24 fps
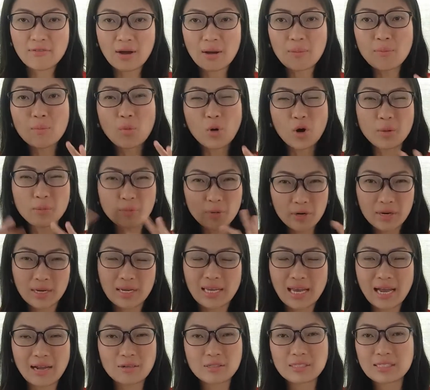a more
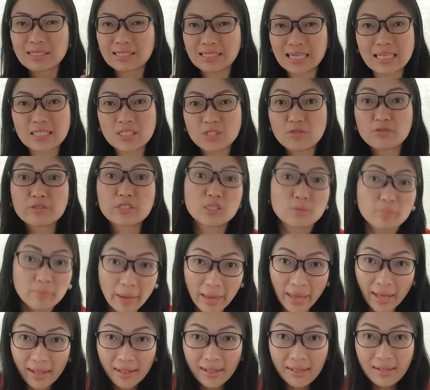pronounced sense of
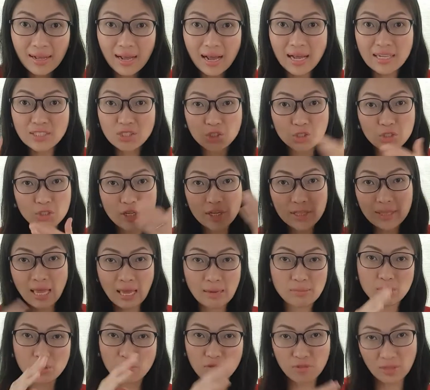smell at certain
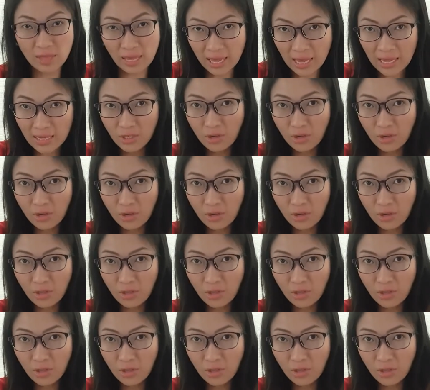times of day.